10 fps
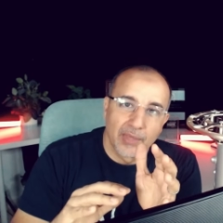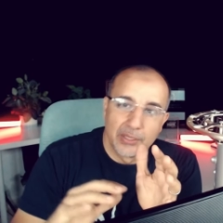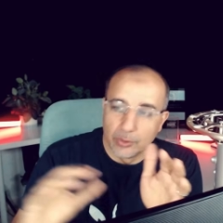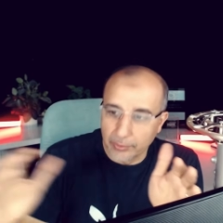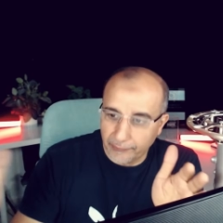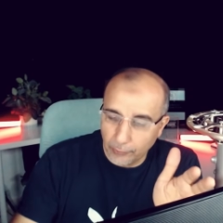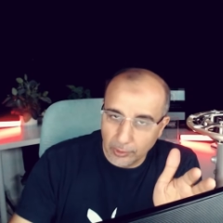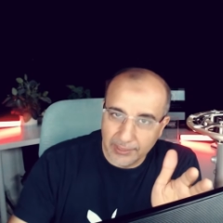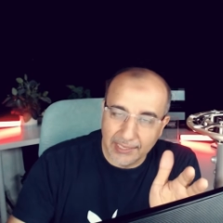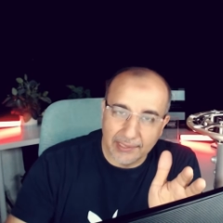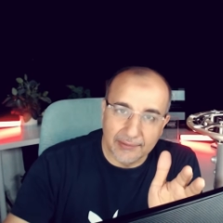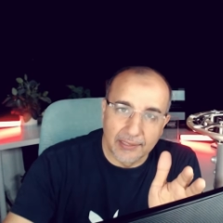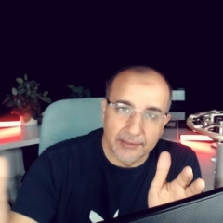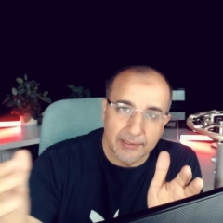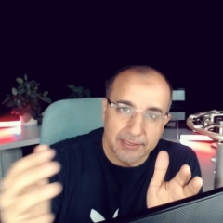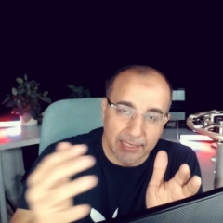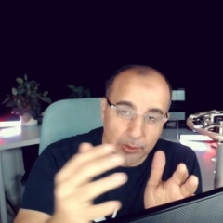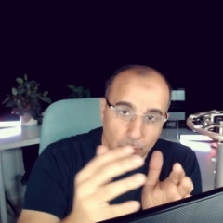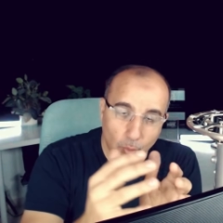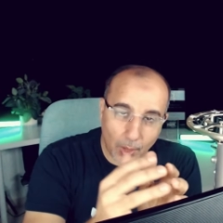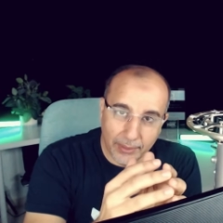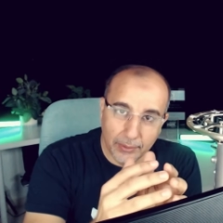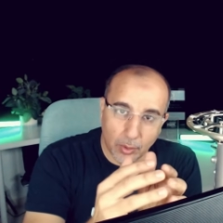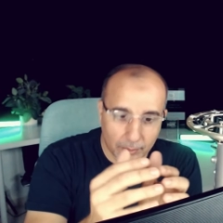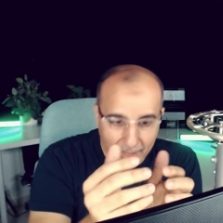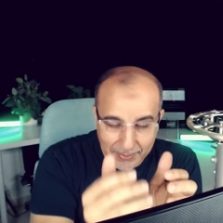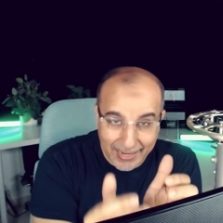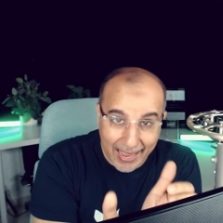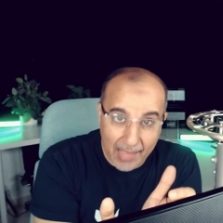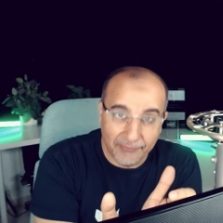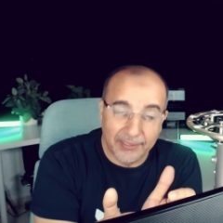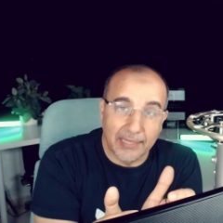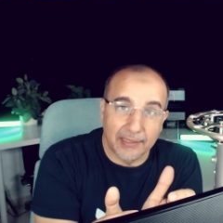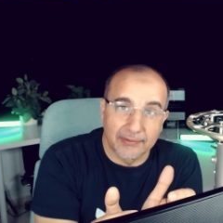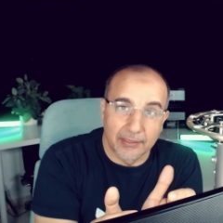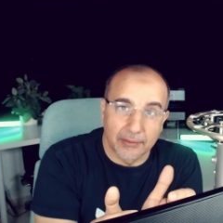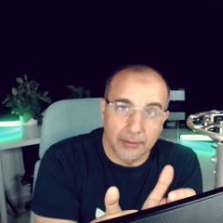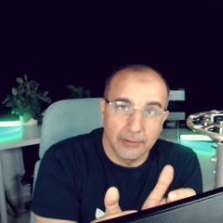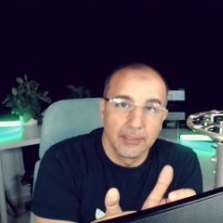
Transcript: your four data centers into one or maybe half a data center?